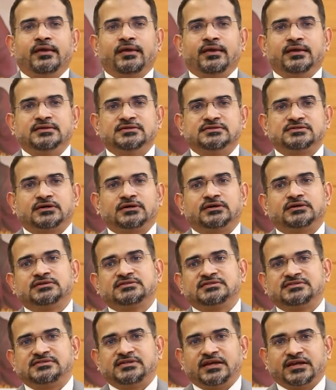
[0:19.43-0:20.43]
is a
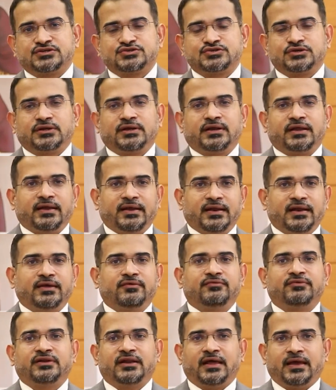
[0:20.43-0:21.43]
Section
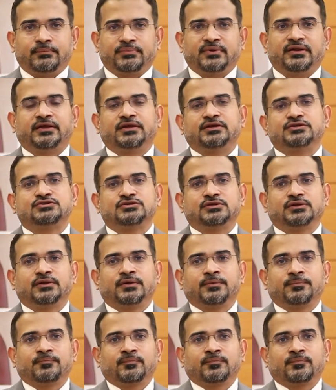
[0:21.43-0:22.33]
11 application.